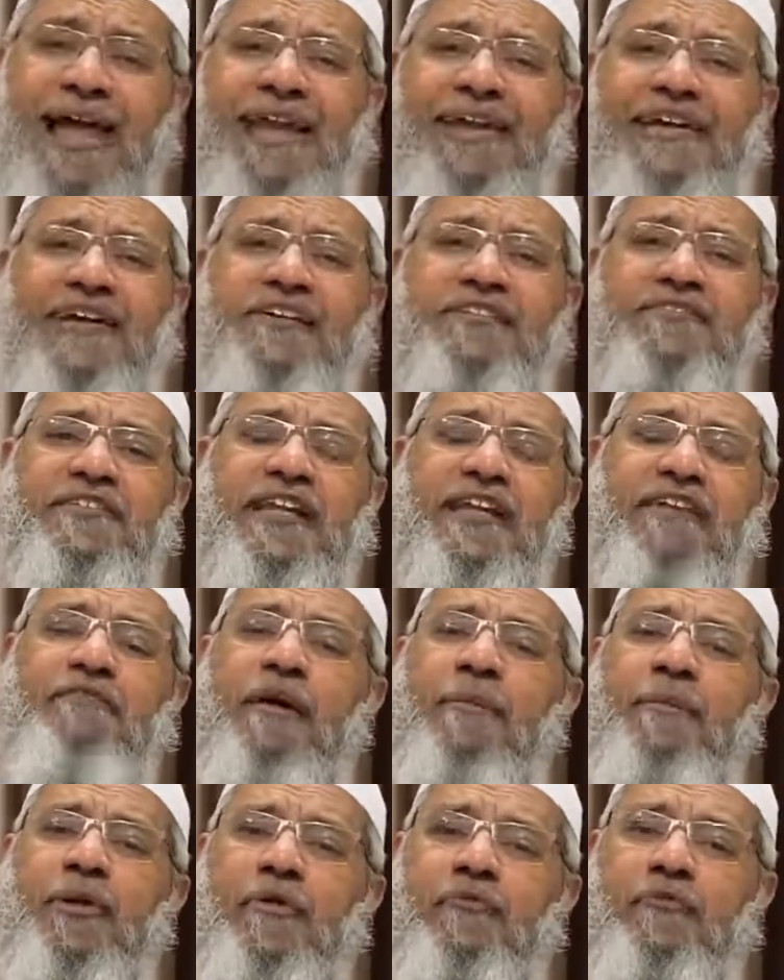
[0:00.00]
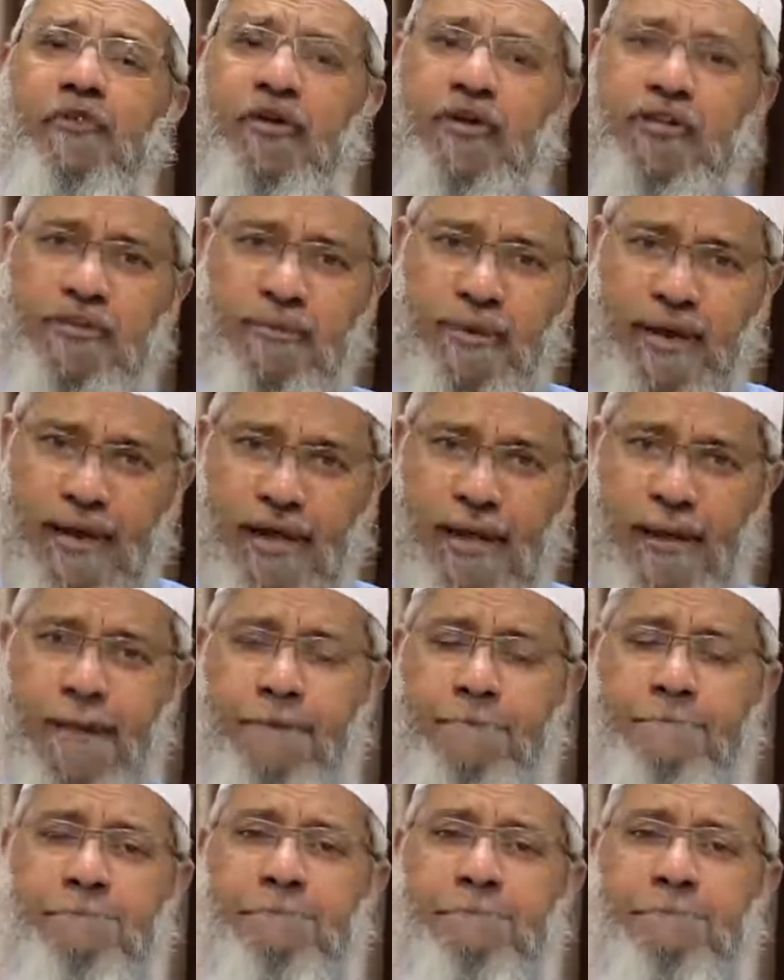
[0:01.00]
and does the requirement of a khutbah